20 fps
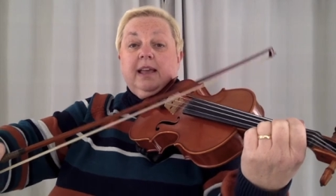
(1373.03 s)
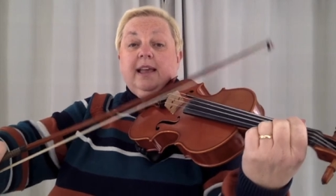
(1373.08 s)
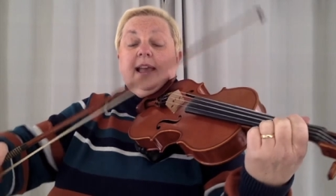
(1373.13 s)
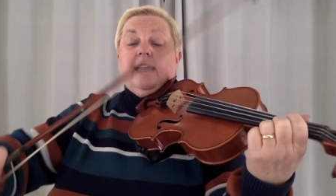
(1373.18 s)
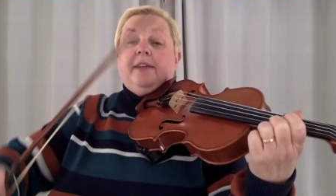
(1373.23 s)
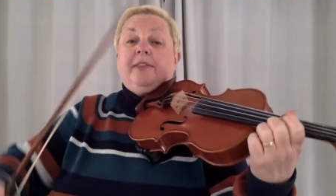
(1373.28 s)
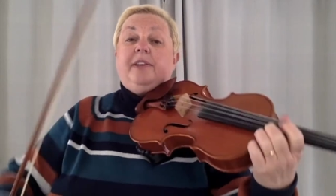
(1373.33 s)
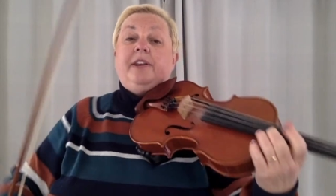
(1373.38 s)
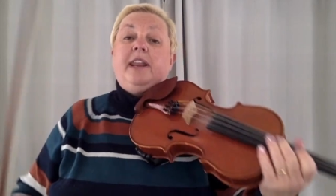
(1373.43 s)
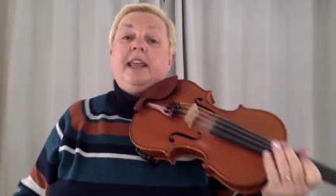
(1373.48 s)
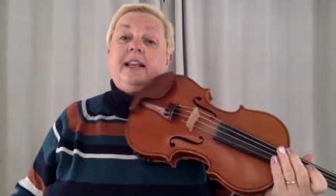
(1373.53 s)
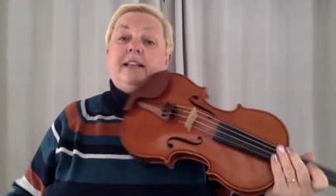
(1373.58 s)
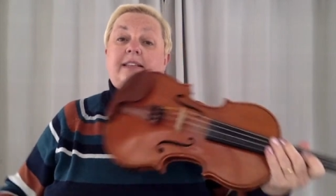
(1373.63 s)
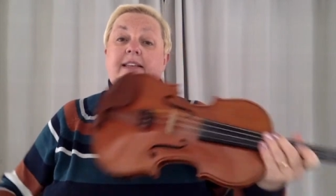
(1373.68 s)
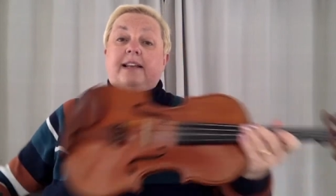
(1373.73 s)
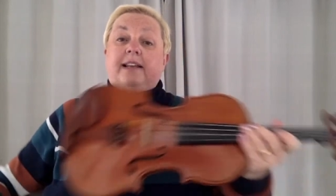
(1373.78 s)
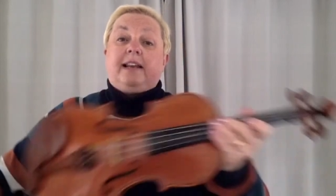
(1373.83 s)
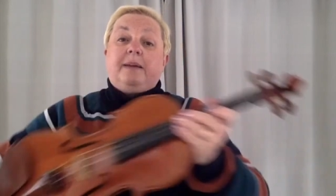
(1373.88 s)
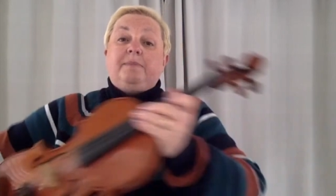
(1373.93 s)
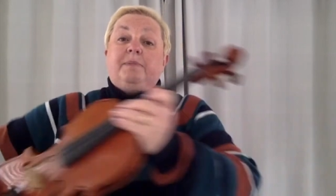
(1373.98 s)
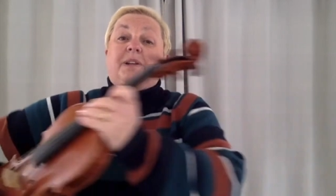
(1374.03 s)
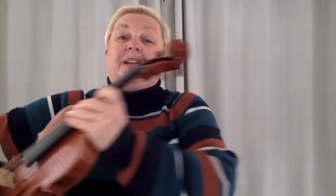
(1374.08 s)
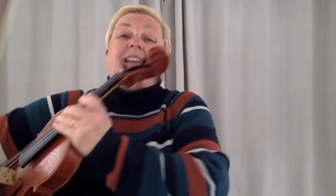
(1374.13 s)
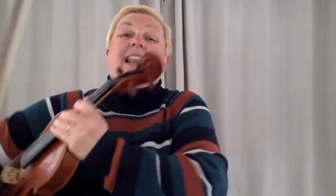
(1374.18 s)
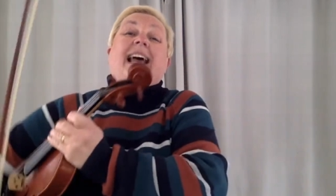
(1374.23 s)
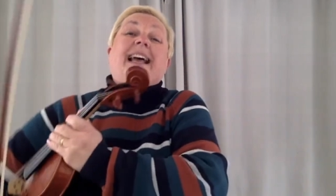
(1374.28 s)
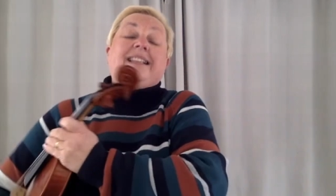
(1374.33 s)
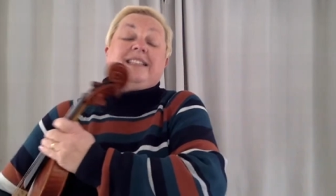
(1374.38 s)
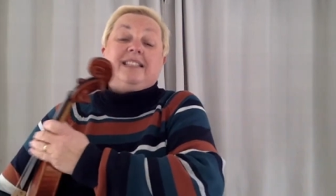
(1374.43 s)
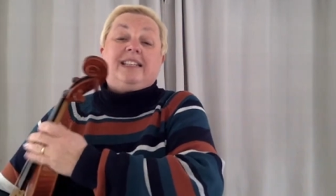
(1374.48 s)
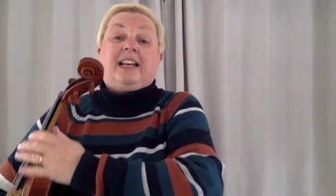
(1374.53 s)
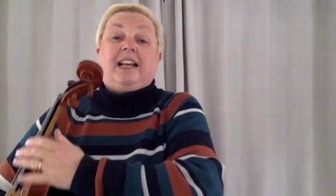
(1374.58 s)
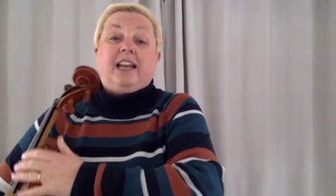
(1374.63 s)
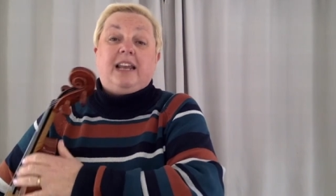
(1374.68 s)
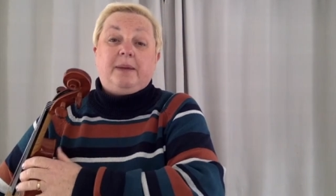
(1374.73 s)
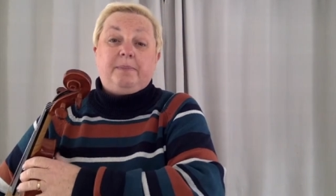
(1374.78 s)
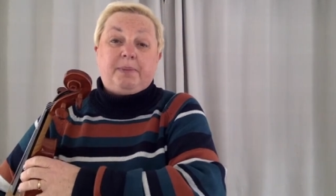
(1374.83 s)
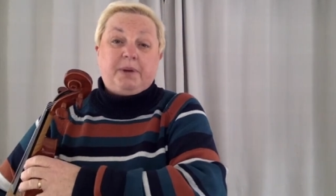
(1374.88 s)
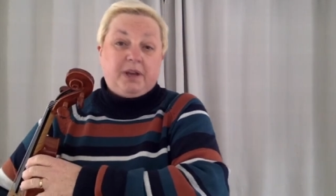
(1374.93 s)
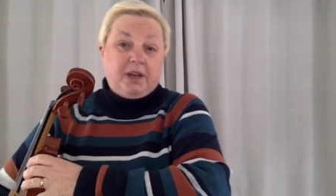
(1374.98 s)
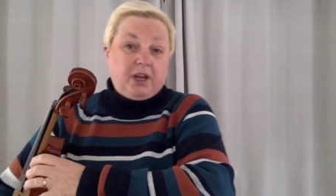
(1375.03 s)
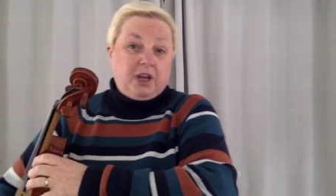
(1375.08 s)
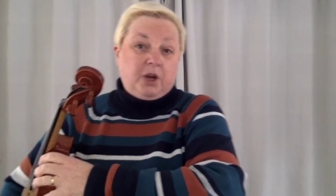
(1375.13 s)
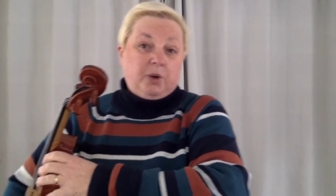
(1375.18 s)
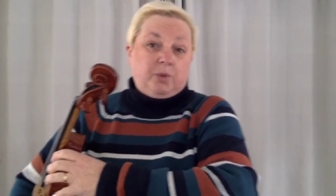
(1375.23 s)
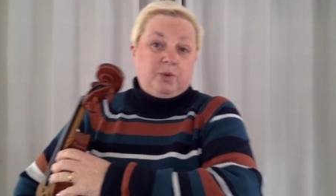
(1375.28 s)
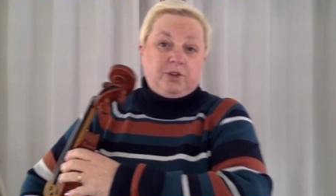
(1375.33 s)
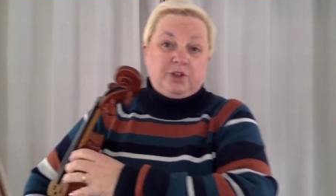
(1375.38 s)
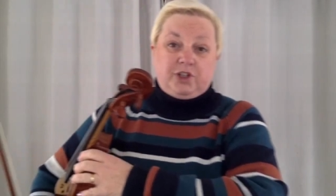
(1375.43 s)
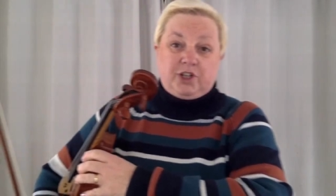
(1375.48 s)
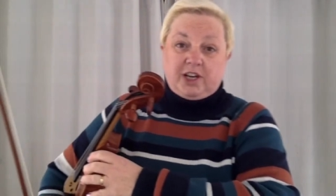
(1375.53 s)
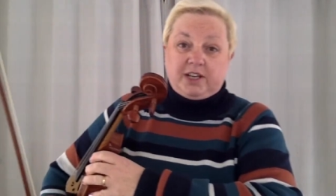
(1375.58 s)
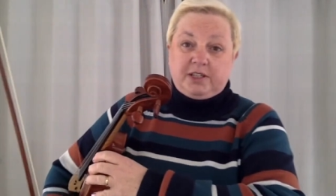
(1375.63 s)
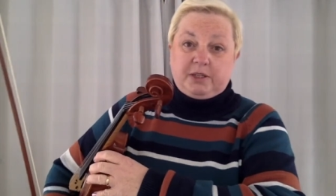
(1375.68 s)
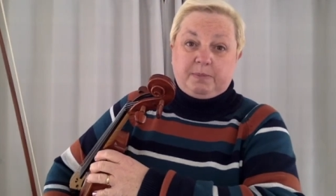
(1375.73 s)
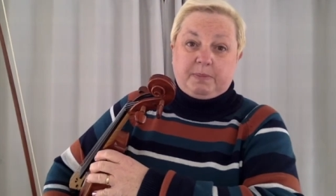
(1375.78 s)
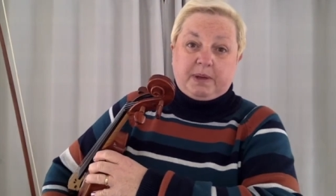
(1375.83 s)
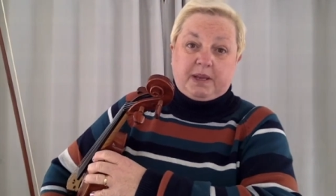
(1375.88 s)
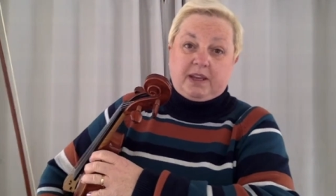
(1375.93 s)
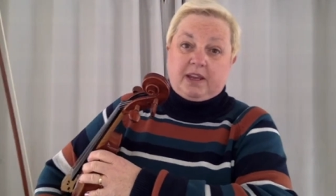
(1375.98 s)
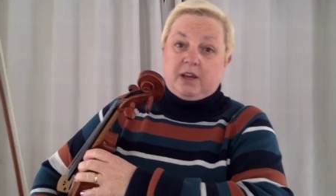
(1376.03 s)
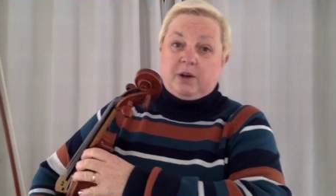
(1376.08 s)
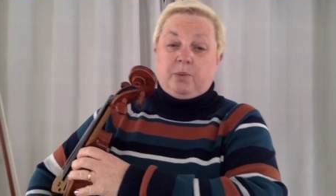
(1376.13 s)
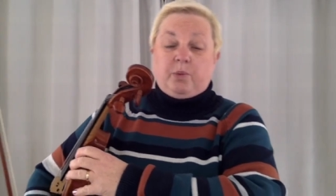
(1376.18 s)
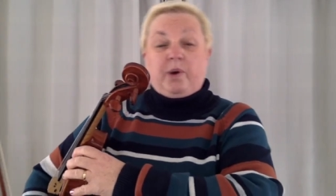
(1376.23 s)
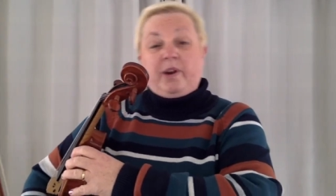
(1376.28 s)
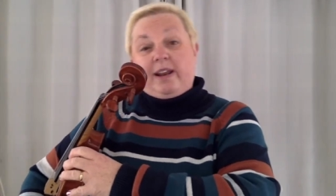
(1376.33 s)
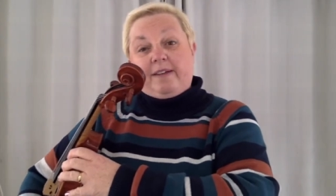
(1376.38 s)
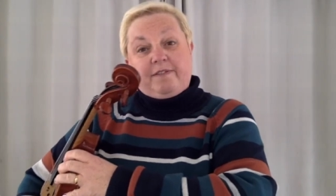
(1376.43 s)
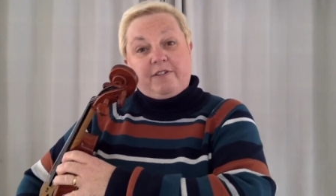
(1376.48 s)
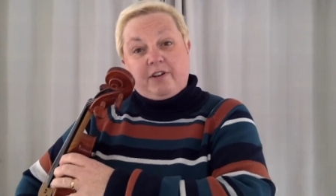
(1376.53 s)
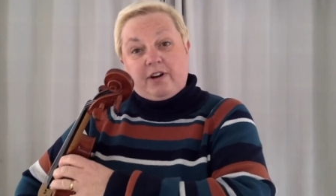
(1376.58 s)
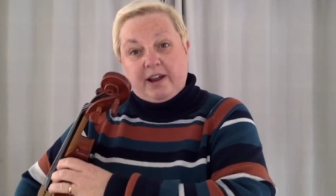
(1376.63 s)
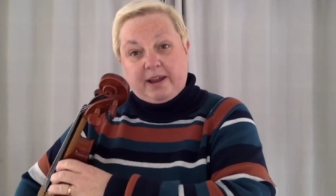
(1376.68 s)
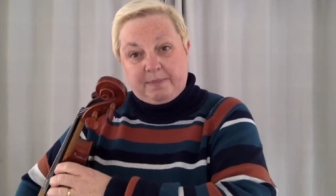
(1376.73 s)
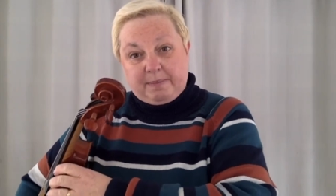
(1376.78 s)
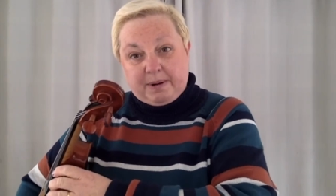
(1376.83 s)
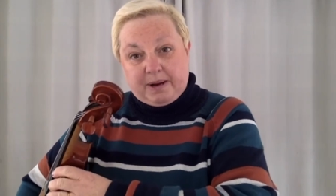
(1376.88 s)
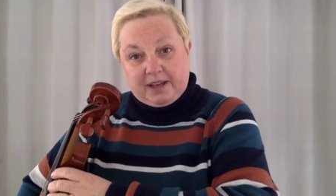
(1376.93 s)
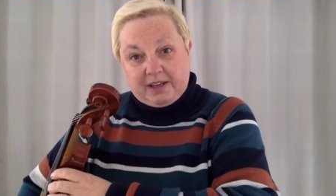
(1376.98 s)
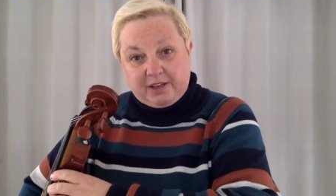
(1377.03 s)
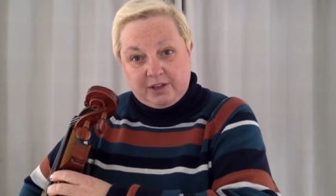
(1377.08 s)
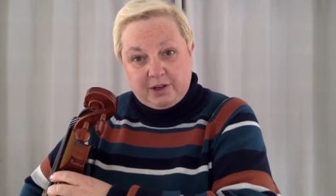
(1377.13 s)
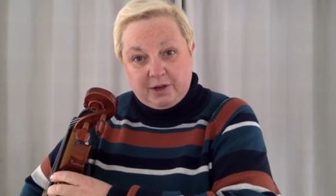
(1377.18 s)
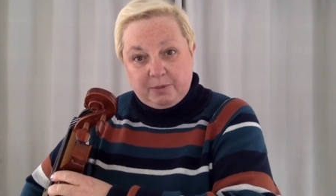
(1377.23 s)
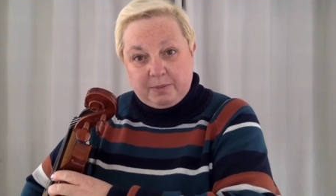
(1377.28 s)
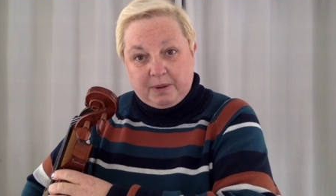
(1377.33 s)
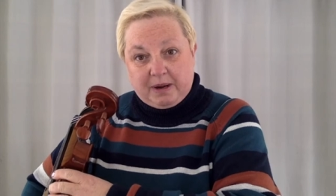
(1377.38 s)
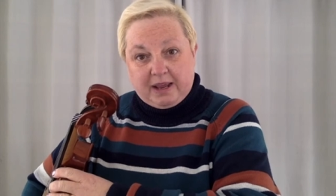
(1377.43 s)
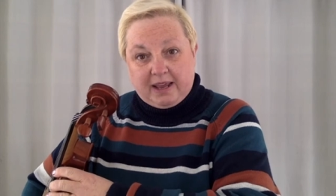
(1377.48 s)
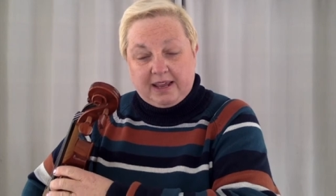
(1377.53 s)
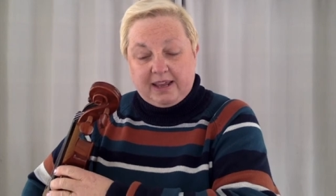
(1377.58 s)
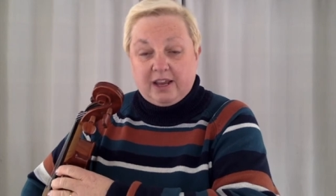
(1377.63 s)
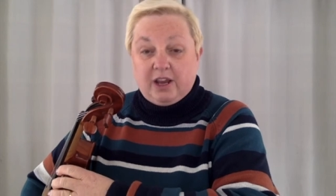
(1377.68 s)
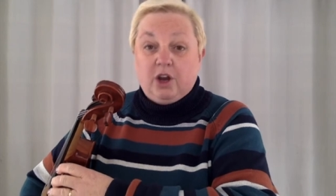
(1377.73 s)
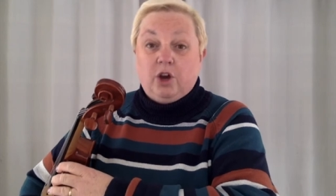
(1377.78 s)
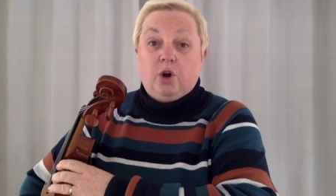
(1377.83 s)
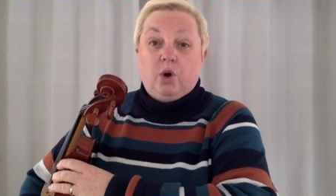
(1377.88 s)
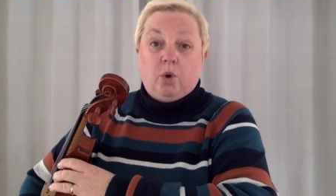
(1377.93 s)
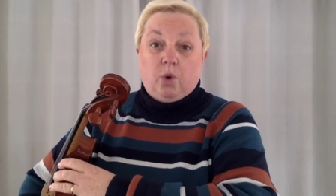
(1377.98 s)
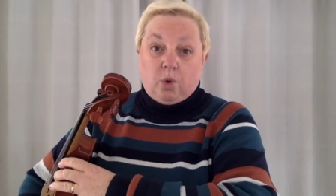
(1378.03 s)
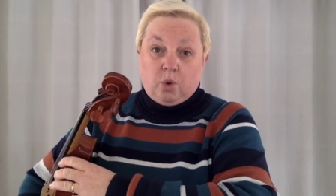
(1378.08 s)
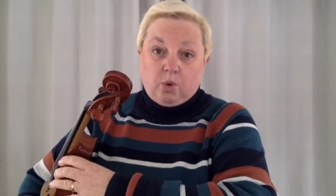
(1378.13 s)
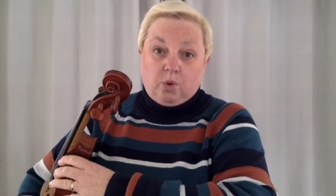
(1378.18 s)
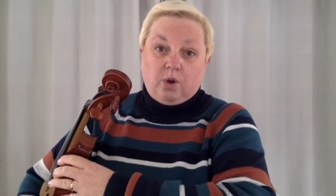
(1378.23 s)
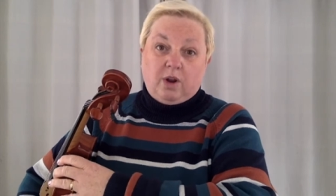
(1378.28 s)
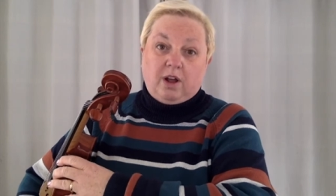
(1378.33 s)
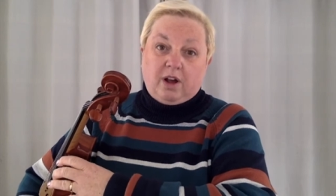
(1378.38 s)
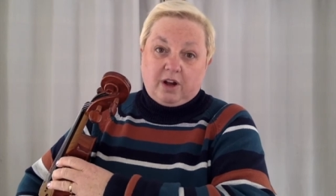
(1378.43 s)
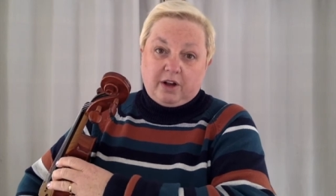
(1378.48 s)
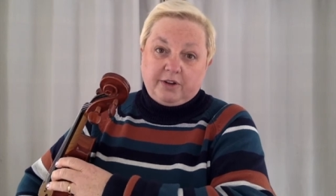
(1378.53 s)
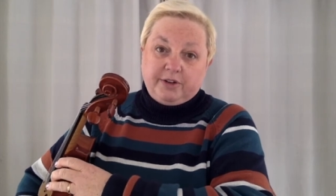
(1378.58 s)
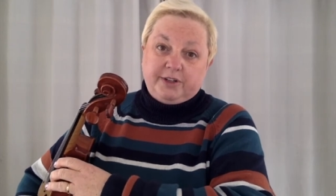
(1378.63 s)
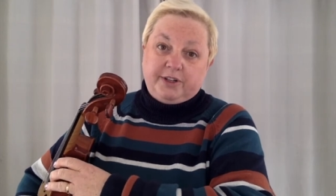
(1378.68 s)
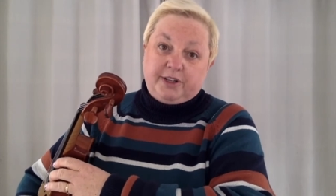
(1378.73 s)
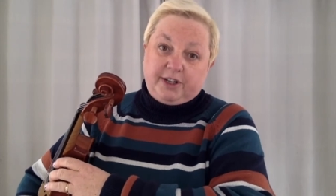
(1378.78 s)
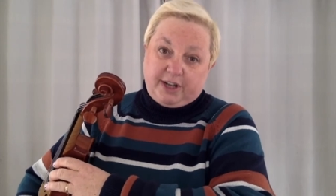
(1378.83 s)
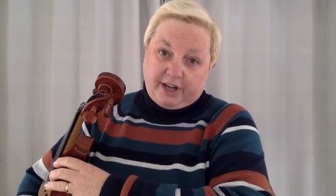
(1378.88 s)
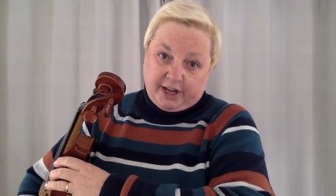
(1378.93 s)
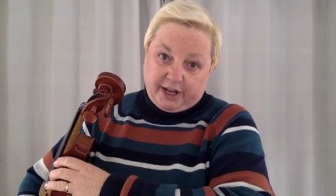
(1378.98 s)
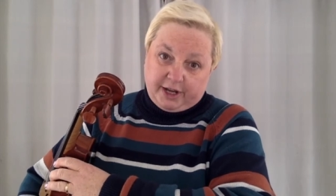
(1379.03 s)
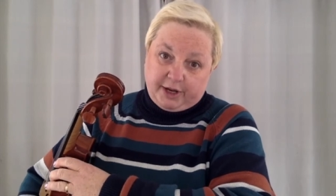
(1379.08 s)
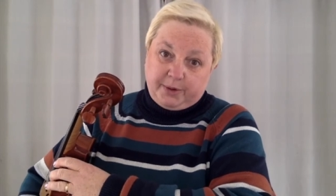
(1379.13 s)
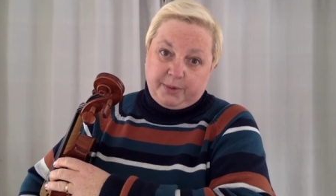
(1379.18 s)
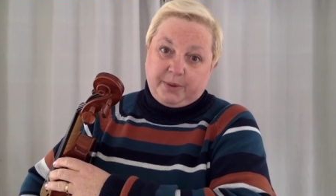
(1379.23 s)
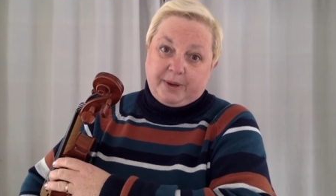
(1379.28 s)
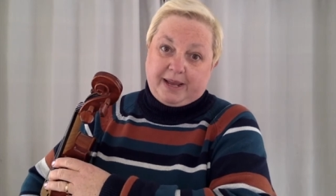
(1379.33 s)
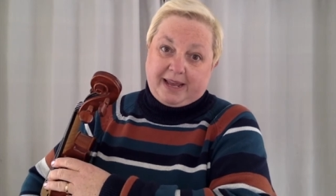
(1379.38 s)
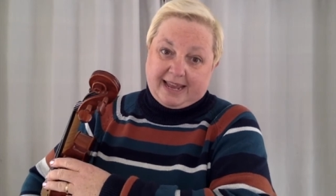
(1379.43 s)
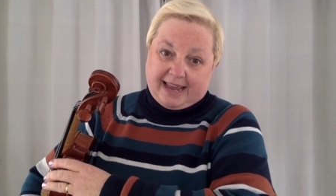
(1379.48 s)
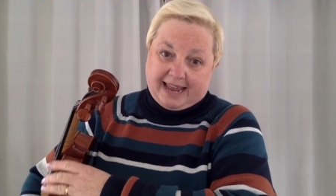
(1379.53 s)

And the next clip, the last clip, will just be a whatever I play, you play, all on low A.